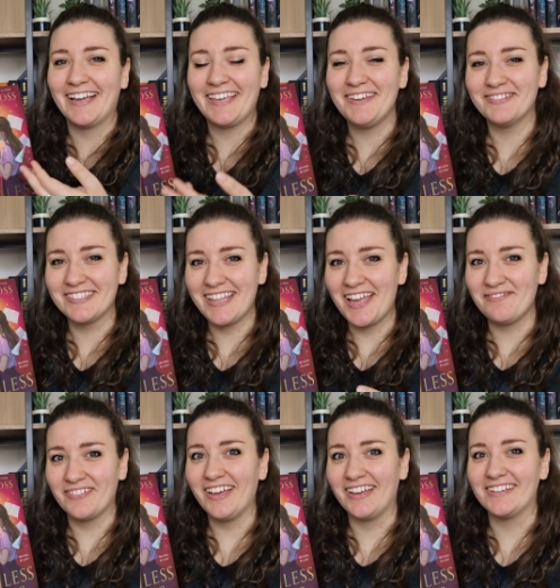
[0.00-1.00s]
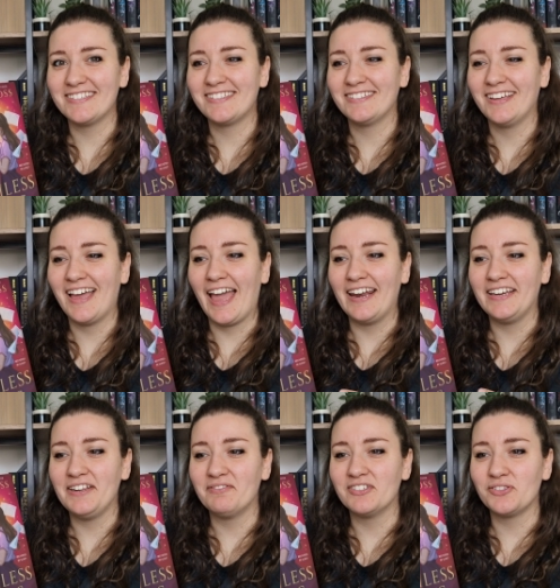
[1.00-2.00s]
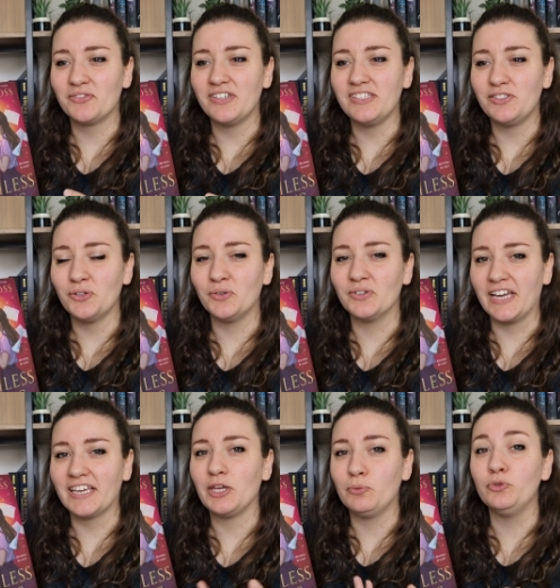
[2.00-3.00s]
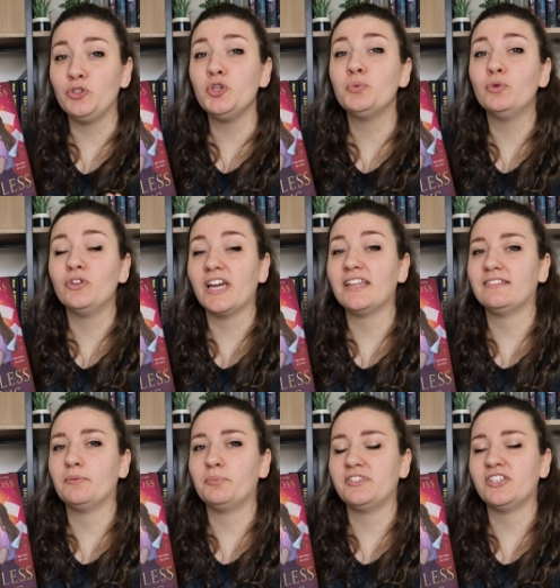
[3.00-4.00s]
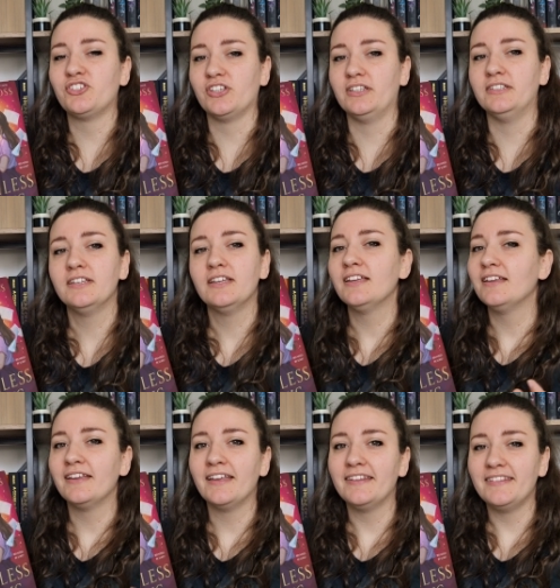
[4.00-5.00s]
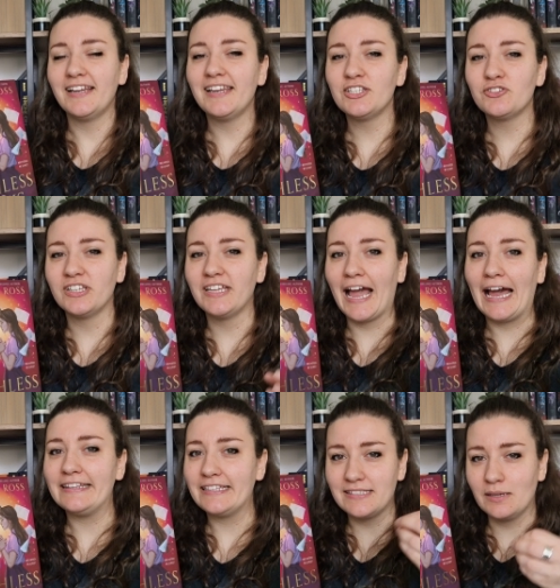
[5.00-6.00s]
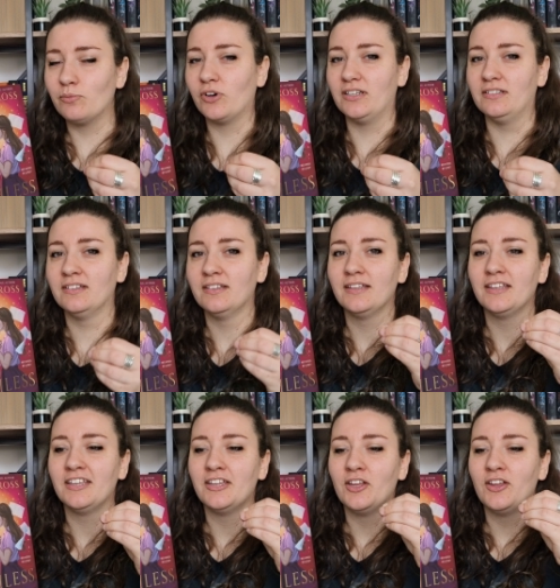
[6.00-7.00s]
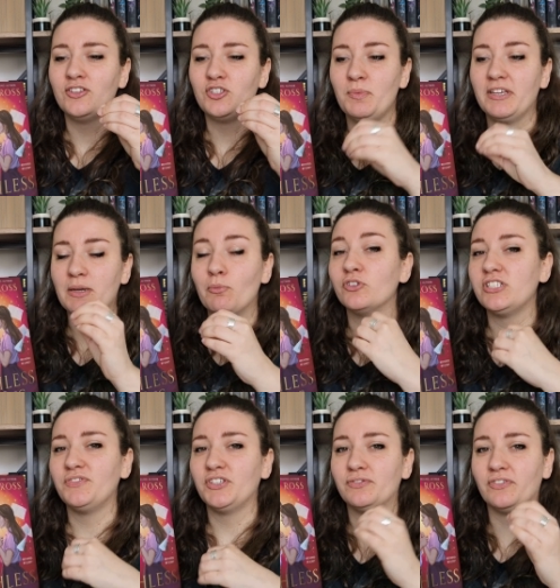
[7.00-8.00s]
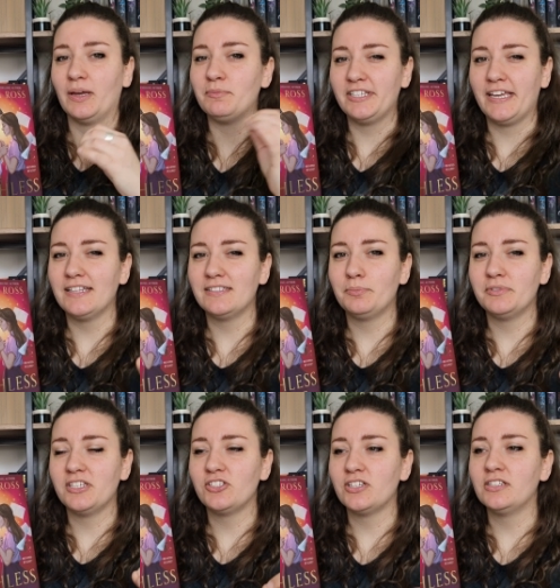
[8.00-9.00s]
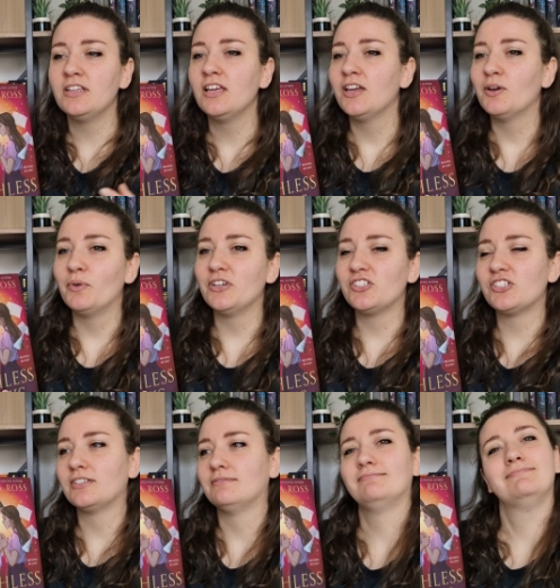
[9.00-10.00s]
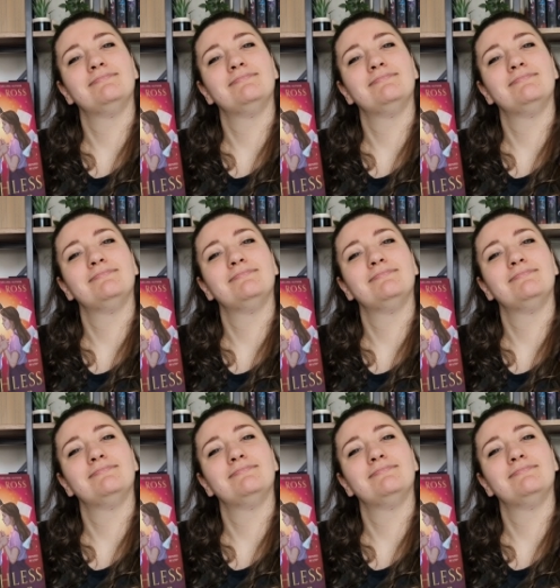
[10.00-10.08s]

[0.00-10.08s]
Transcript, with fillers: that he was there first and he was already told like you, you will get to the position. They literally added someone to make it more difficult for him to get to the position, which.